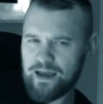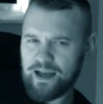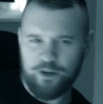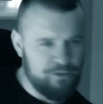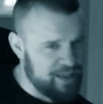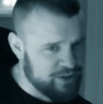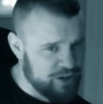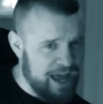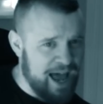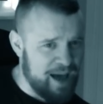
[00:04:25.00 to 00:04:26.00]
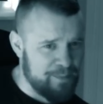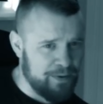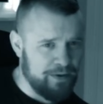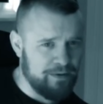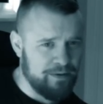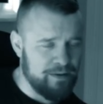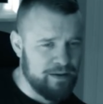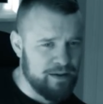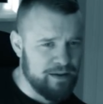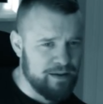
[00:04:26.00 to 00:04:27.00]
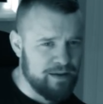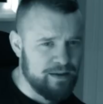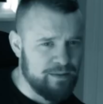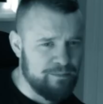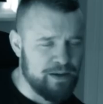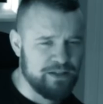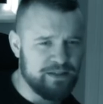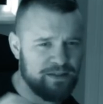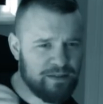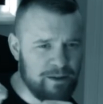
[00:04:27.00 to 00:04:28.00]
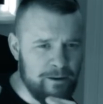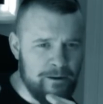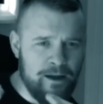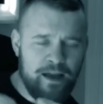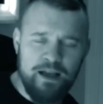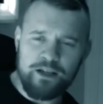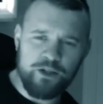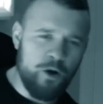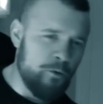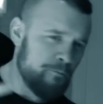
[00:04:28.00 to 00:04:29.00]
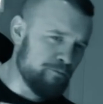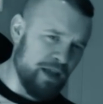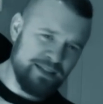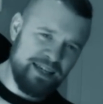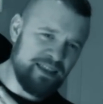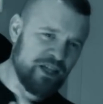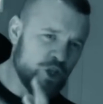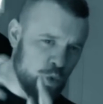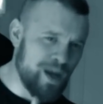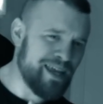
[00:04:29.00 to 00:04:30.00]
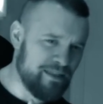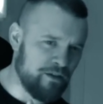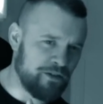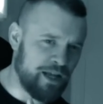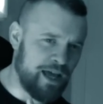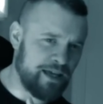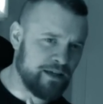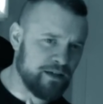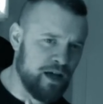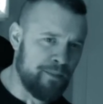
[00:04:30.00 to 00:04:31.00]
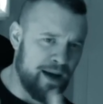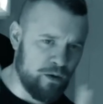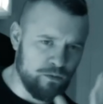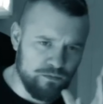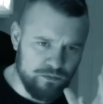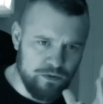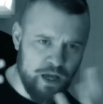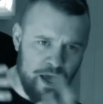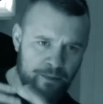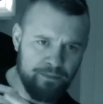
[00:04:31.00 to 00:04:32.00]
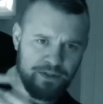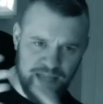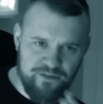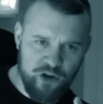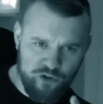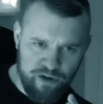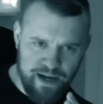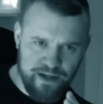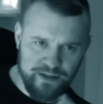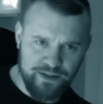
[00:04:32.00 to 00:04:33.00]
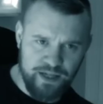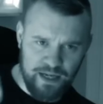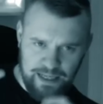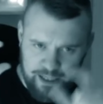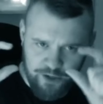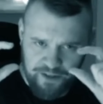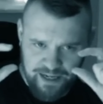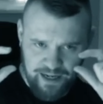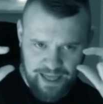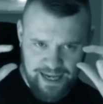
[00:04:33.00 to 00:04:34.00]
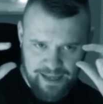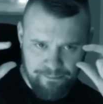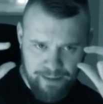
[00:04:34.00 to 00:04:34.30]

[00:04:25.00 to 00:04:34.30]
I don't think that's going to happen, because. So I see this tweet the other day about um, Steven Greer's, you know, the little alien